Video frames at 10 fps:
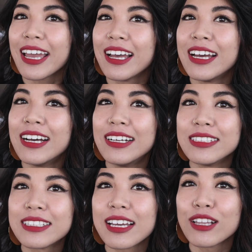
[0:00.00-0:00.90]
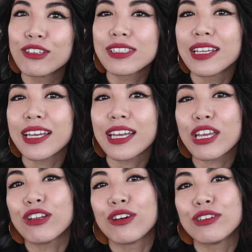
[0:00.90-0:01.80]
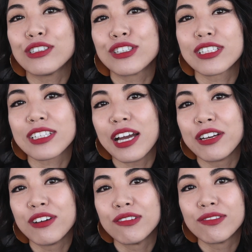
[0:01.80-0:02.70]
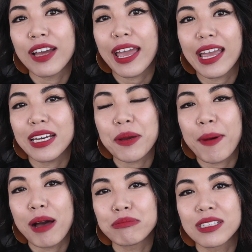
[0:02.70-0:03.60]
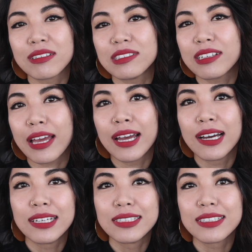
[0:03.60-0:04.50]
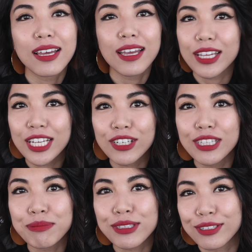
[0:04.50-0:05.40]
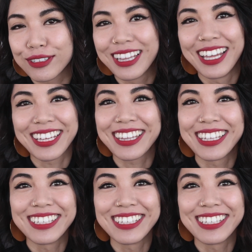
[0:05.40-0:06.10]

And it looks like, you know, you just kind of ate a popsicle and your lips turn like